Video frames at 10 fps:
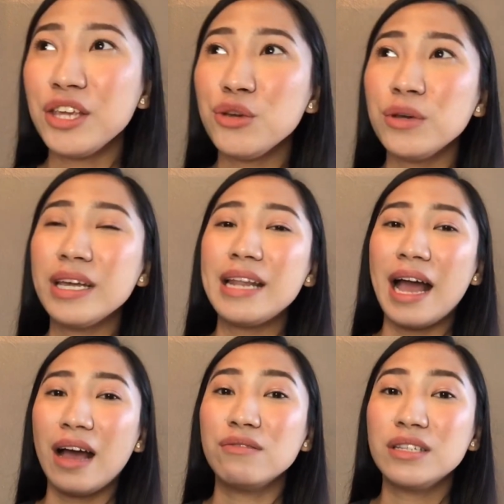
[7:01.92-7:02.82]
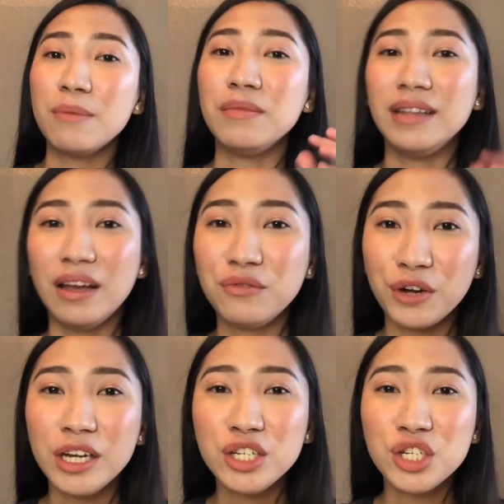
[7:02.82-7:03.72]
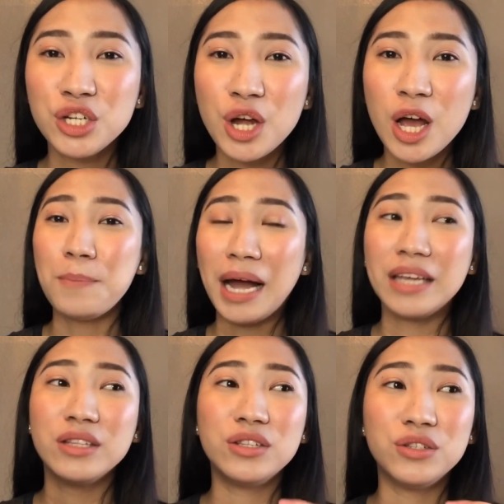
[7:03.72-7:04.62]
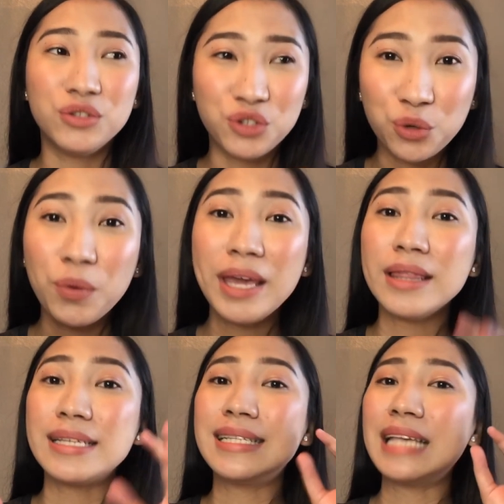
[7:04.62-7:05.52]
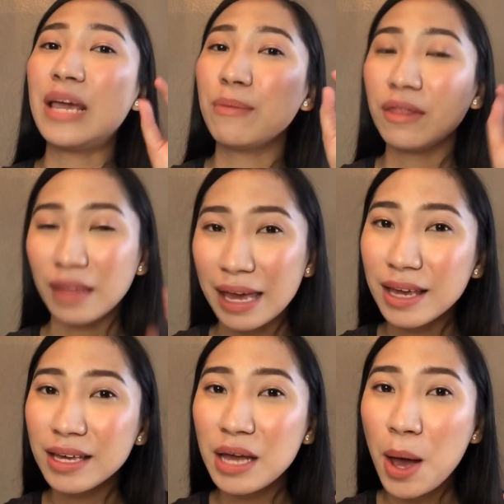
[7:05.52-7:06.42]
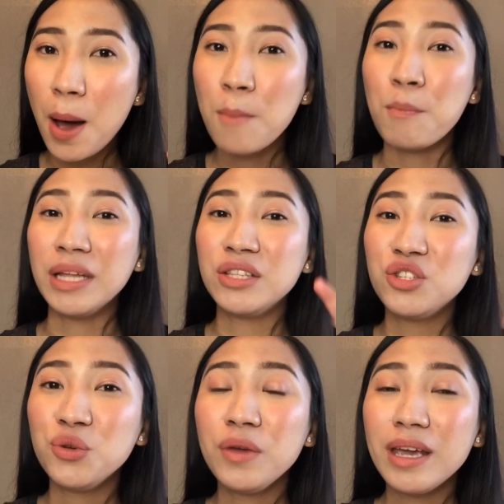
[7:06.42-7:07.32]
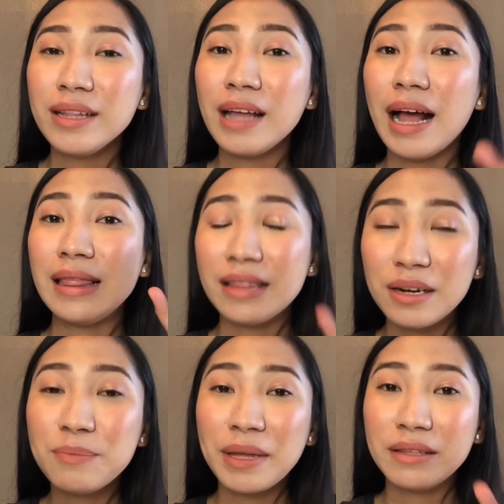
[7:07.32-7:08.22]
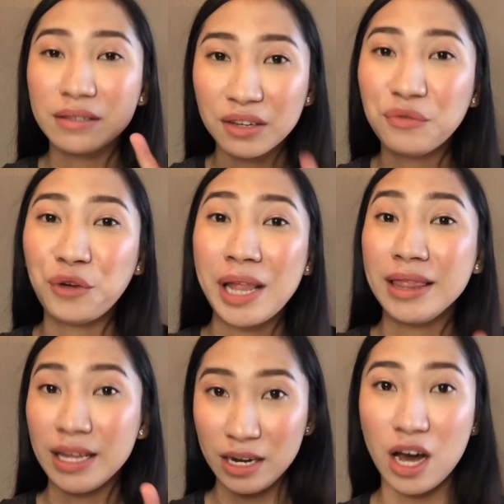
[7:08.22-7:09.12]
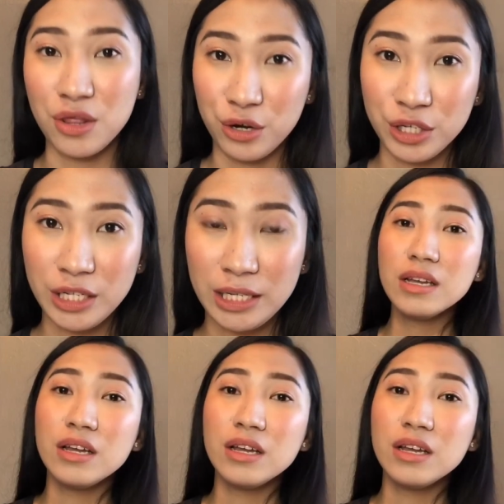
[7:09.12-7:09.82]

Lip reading: can have some leverage by doing the same thing, but doing it a little bit different than others.